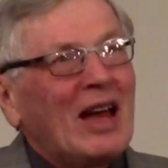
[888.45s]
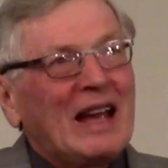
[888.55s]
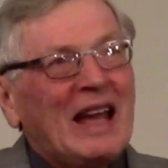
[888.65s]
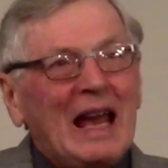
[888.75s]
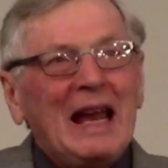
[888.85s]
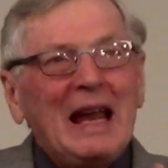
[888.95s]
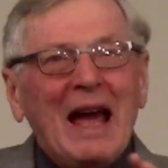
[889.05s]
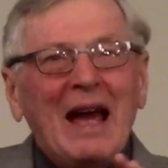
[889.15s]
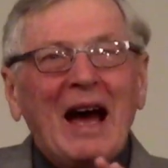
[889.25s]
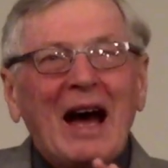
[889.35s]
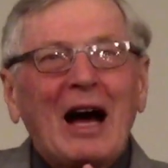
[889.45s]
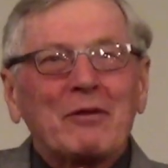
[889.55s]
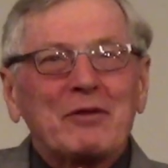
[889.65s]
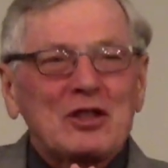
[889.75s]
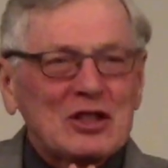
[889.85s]
king
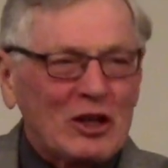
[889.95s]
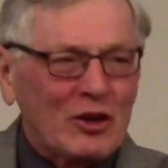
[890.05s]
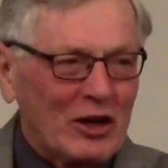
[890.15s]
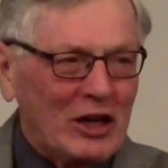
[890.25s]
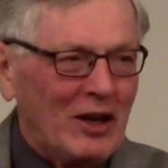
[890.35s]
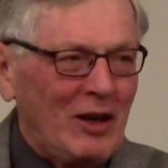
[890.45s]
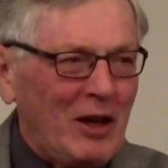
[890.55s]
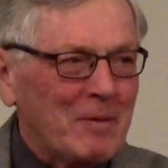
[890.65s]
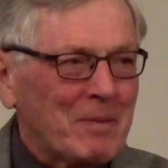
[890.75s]
of Syria